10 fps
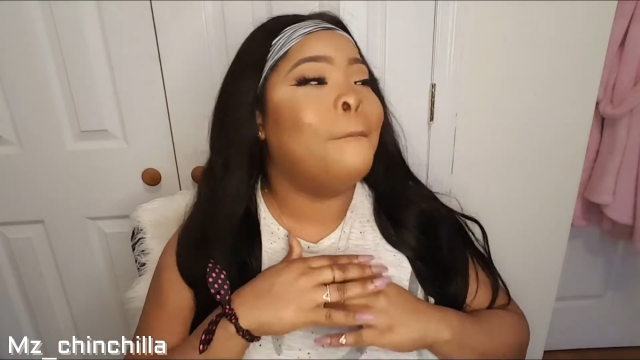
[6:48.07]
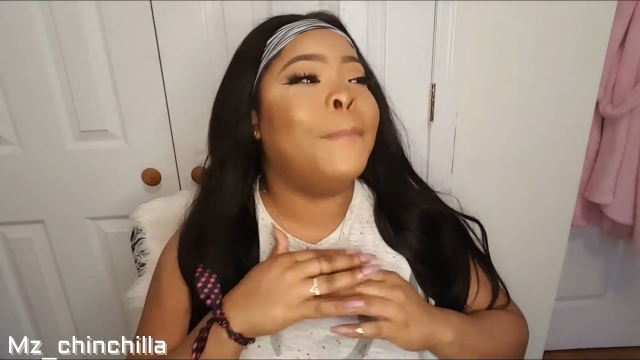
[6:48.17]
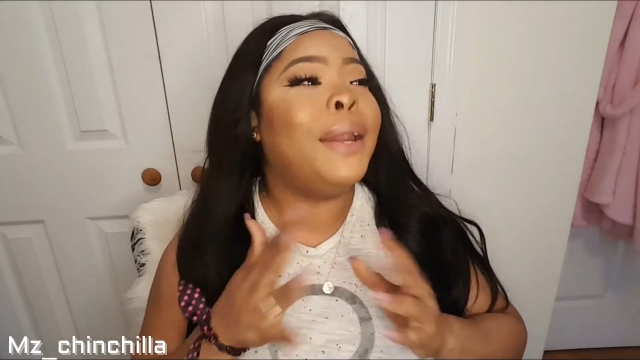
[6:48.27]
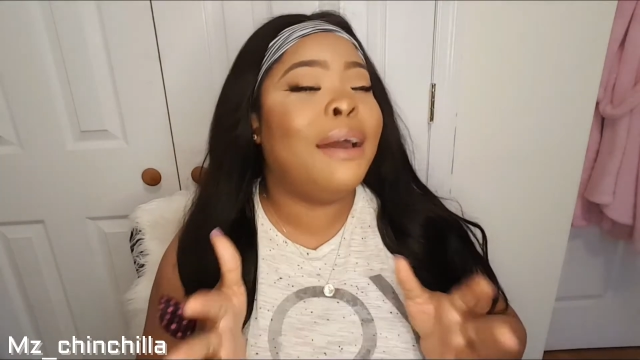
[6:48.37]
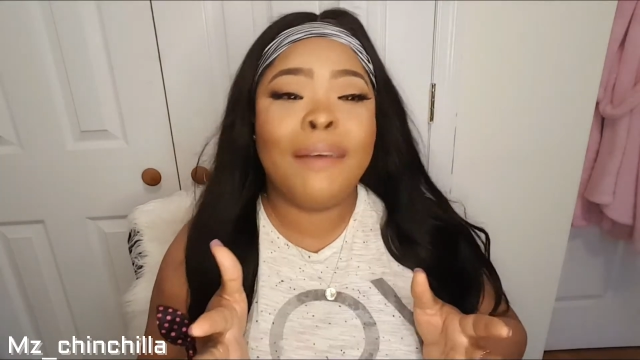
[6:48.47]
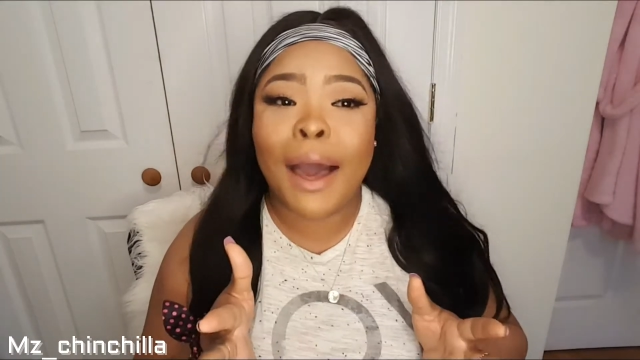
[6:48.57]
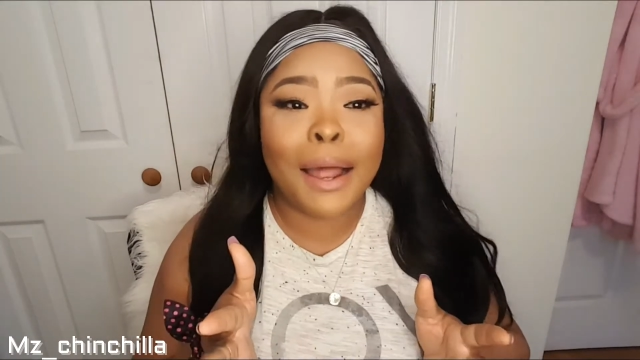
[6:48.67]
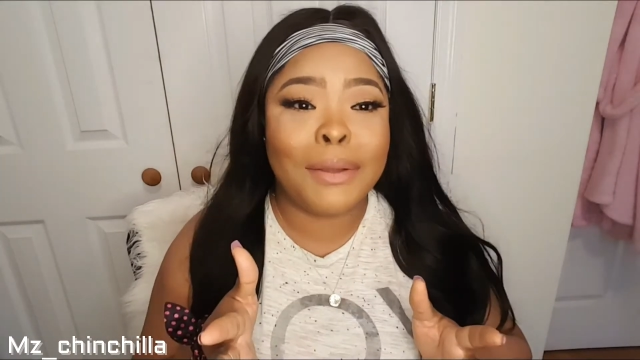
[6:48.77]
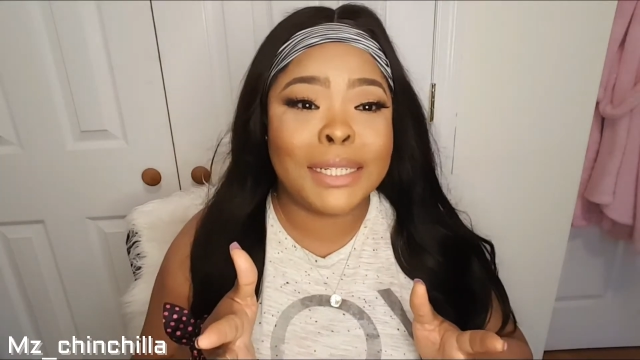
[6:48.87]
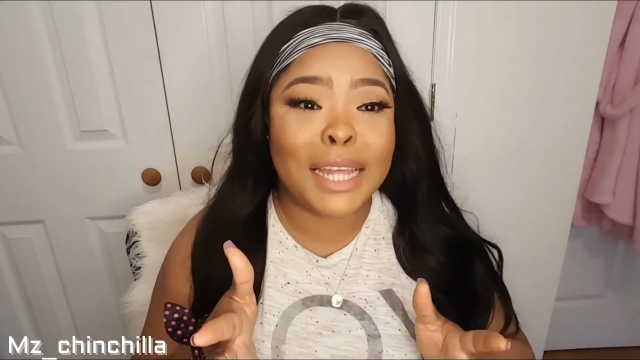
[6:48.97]
I never
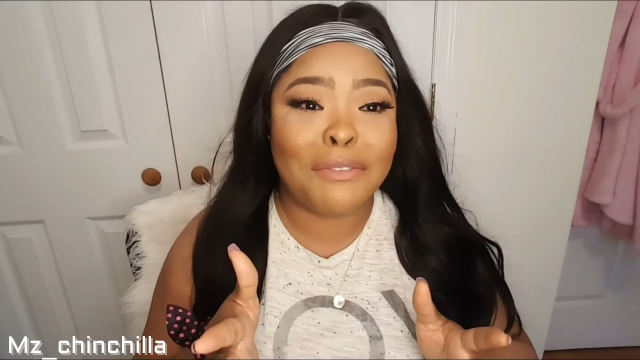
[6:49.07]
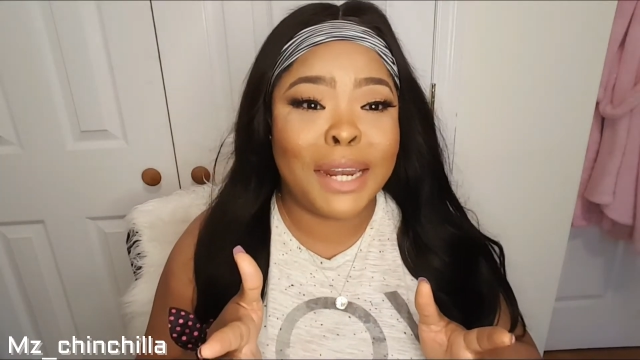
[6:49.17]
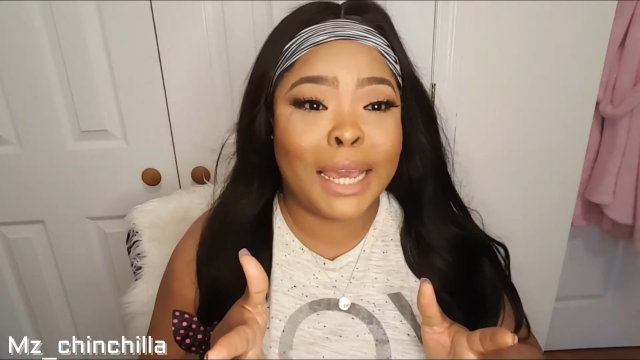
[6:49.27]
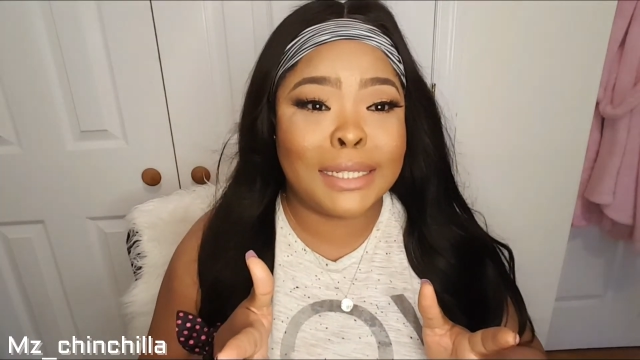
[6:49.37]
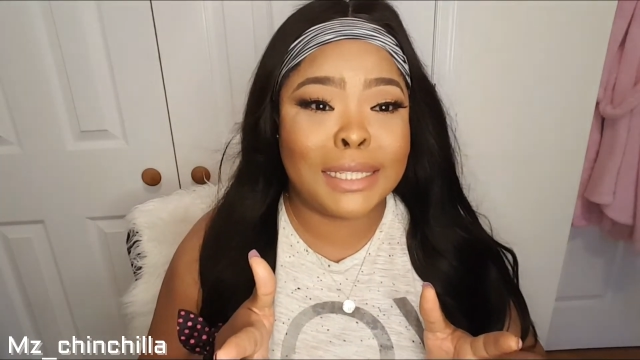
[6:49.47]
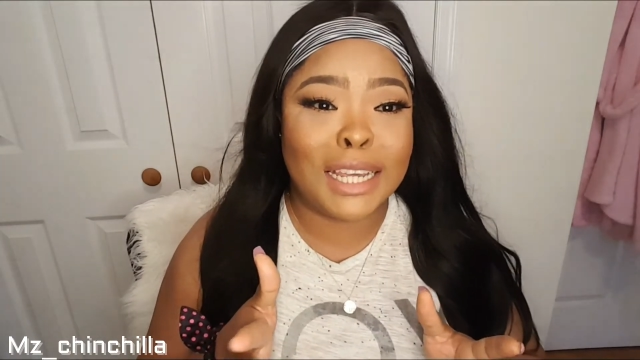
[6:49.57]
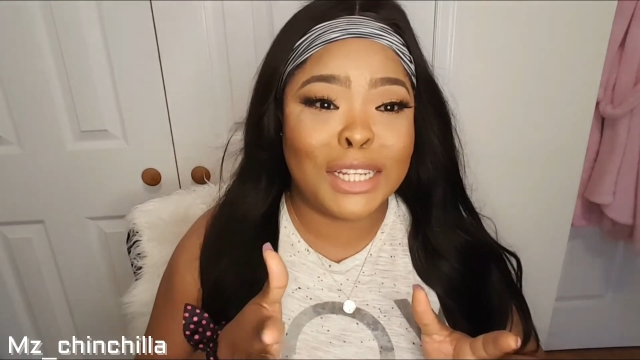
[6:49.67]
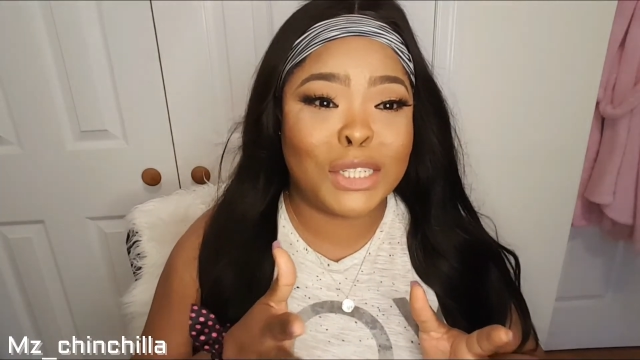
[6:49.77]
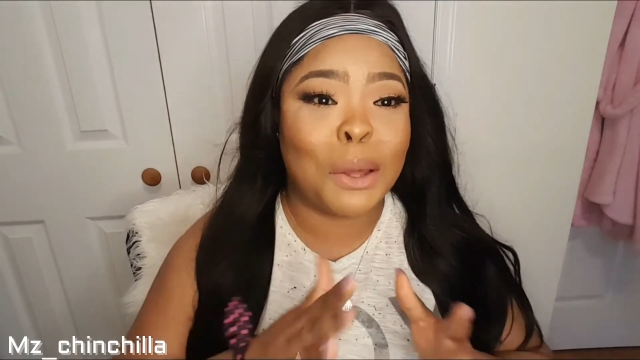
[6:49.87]
always have nice things.